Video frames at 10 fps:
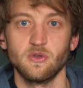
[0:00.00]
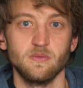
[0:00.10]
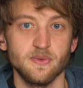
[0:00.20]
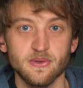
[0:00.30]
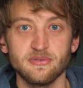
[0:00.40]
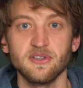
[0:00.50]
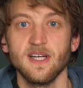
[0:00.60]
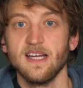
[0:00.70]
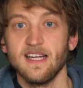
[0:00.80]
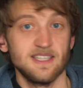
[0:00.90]
to move.
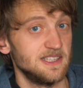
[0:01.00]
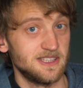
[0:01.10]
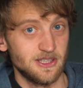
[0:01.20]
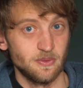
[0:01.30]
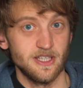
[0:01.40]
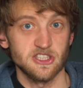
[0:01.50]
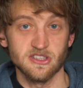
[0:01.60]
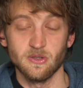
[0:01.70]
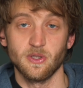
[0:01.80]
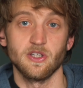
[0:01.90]
These
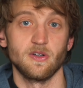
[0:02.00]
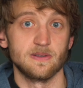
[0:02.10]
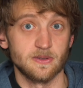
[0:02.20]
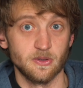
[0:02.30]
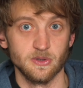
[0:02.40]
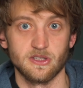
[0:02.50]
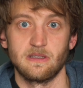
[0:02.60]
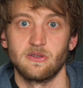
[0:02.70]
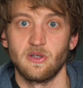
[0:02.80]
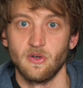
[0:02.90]
situations you can also use a
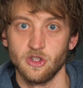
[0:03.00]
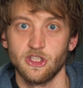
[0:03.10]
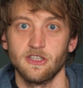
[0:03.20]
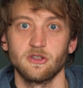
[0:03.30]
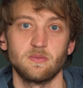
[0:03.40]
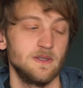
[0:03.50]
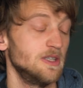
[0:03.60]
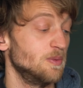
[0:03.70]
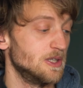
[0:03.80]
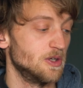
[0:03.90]
rather long shutter
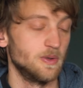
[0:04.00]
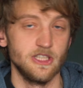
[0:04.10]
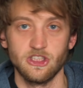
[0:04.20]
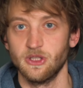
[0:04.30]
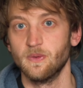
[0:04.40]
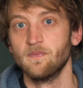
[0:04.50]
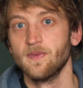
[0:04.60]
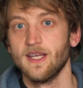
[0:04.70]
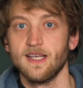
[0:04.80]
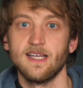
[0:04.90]
speed with no issue.
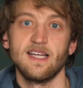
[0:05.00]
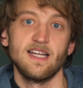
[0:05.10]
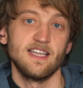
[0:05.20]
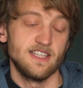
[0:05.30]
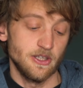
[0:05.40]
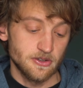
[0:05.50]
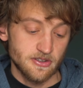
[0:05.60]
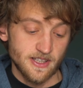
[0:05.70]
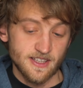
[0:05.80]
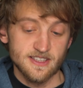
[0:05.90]
The other
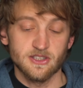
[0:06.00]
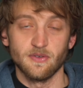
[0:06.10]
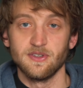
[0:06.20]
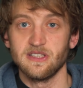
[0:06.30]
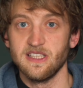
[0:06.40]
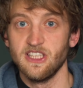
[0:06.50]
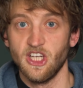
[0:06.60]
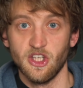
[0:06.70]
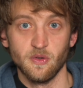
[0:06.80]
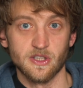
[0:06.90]
thing is obviously
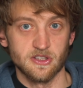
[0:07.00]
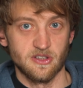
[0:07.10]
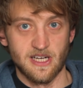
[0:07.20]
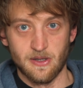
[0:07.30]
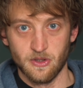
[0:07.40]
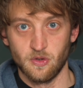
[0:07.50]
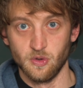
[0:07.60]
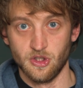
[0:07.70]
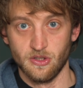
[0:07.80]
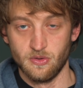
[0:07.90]
you are not allowed
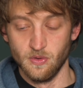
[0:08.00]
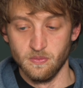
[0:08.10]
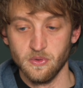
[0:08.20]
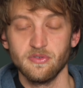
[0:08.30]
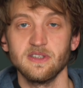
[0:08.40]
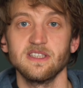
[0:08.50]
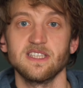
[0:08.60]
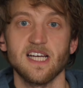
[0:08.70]
to move in this